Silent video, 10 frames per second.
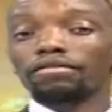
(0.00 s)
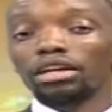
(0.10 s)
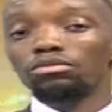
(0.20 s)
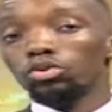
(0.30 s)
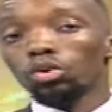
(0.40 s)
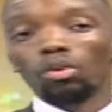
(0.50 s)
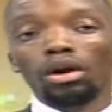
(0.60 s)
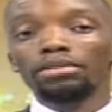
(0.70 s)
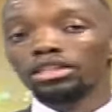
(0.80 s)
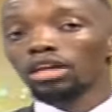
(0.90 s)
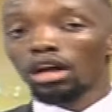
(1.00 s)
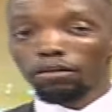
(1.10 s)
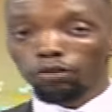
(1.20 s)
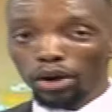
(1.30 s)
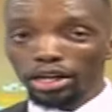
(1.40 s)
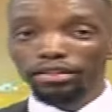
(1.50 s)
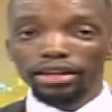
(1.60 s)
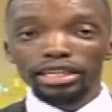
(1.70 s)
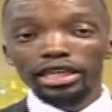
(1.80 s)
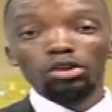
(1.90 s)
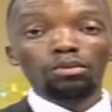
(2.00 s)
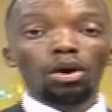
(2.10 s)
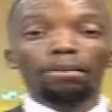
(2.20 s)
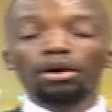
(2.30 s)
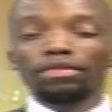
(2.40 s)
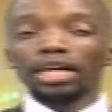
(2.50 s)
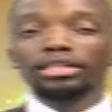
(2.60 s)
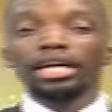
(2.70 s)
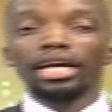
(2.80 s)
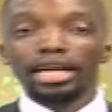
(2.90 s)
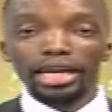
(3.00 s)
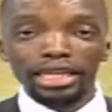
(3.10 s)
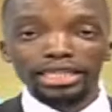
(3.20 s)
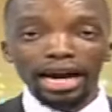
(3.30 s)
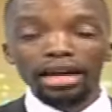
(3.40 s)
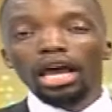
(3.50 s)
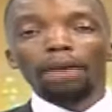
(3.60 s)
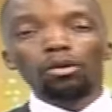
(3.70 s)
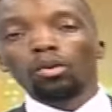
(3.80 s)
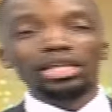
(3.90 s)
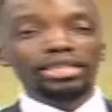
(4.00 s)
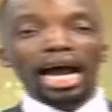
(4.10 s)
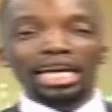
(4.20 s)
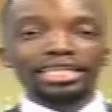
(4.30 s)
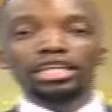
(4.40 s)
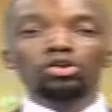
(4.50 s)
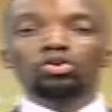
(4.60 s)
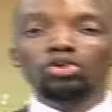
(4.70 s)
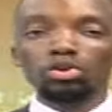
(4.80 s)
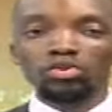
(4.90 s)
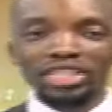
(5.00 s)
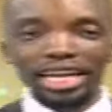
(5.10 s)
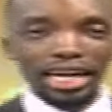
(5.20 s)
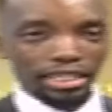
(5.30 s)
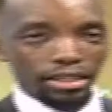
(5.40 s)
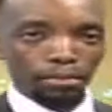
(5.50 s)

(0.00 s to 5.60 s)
are vibes you don't want to miss for anything. I'll tell you more about that later. Ebu kwanza, I take you to New Zealand,